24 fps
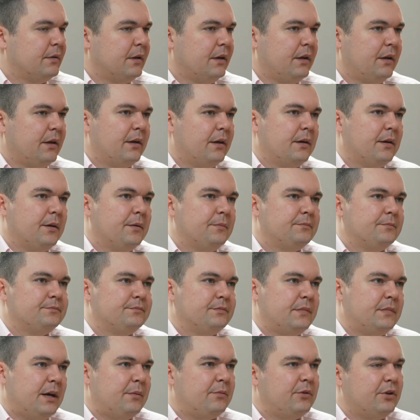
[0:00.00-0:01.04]
Um,
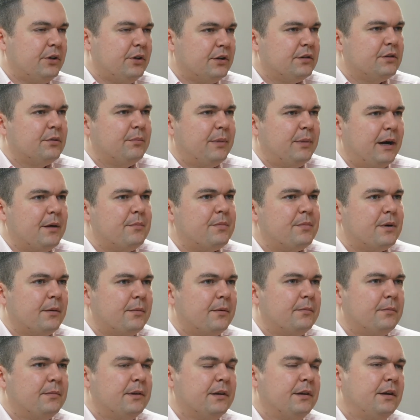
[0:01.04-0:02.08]
I'm looking to buy
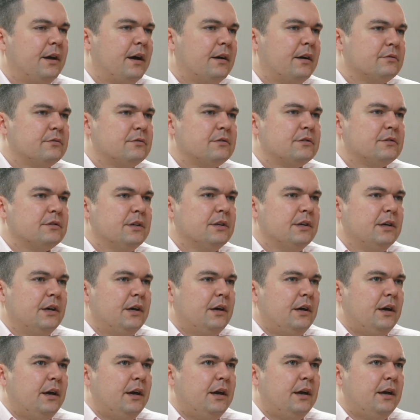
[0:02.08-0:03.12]
probably a house,
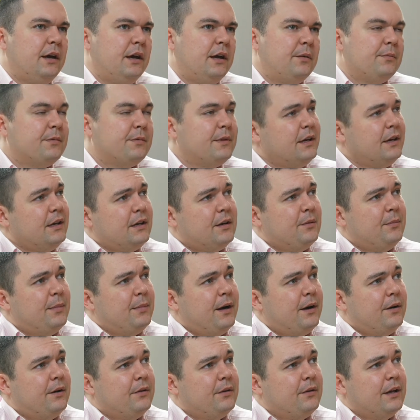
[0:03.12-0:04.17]
and I'm thinking
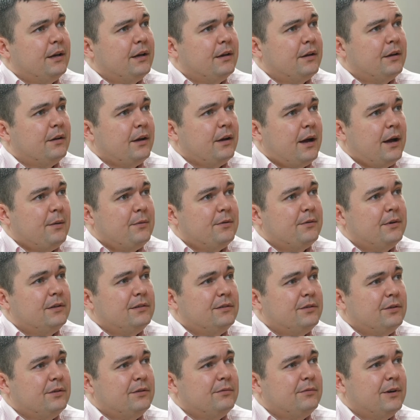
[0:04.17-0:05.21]
about like I'm a
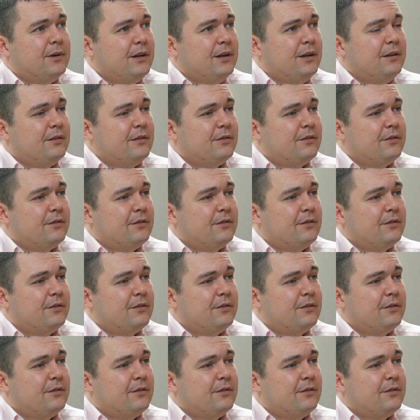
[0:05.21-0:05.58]
realtor, right?